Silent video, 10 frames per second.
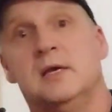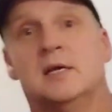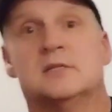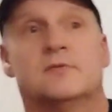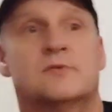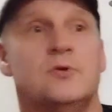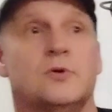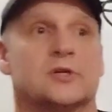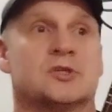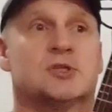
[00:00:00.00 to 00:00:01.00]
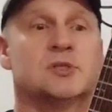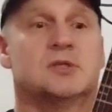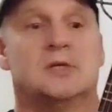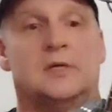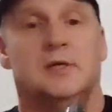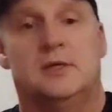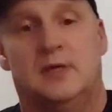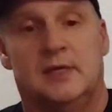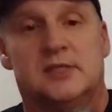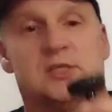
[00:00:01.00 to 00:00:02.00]
is, of course,
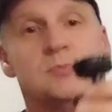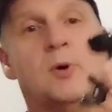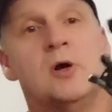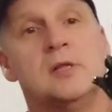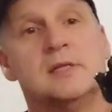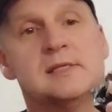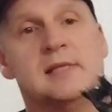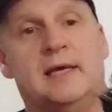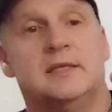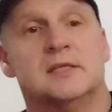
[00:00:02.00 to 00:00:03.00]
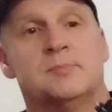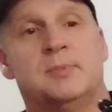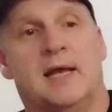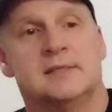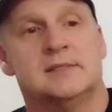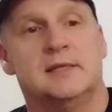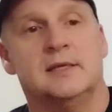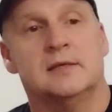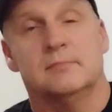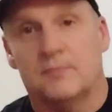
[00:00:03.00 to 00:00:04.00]
it's small, it's light, it's
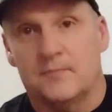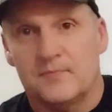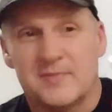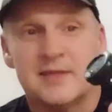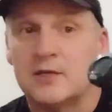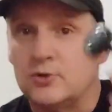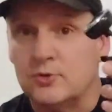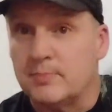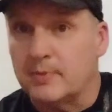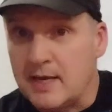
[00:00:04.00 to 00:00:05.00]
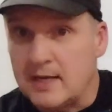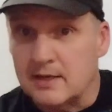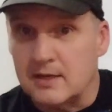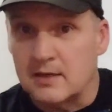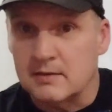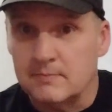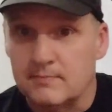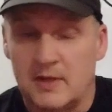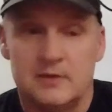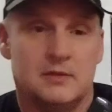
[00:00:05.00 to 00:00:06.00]
plastic. They do break,
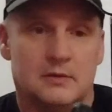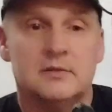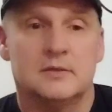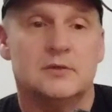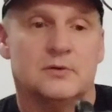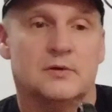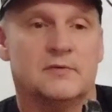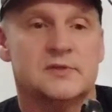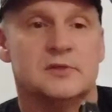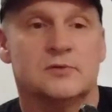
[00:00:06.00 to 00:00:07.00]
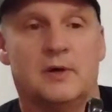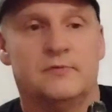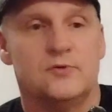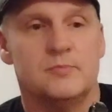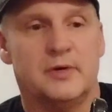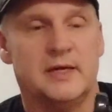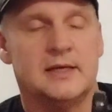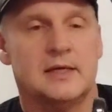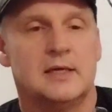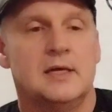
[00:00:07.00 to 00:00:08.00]
and I've seen quite a few
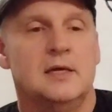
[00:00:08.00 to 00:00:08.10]
break.